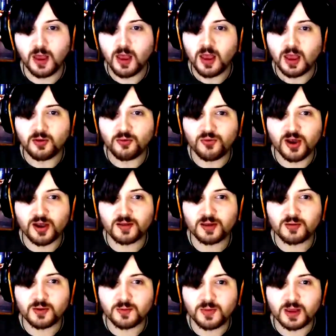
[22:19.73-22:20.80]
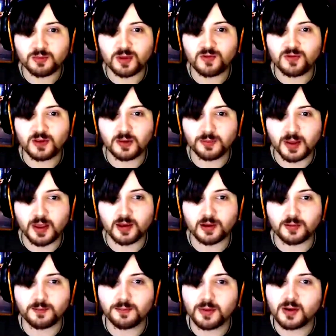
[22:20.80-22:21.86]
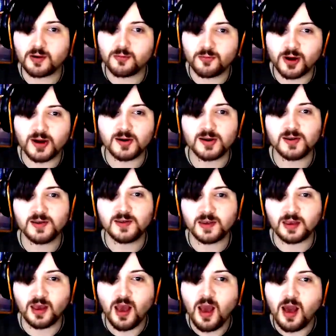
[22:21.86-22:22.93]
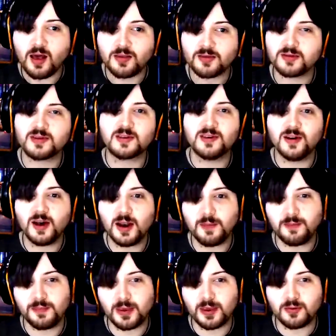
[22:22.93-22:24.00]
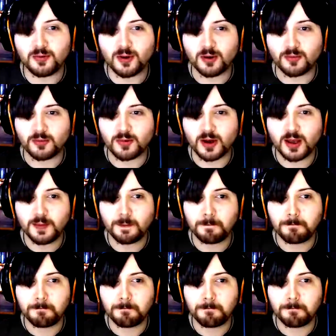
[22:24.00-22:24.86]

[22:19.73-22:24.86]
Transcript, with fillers: In fact, it would make me feel better. But where is he? There's gotta be one, right?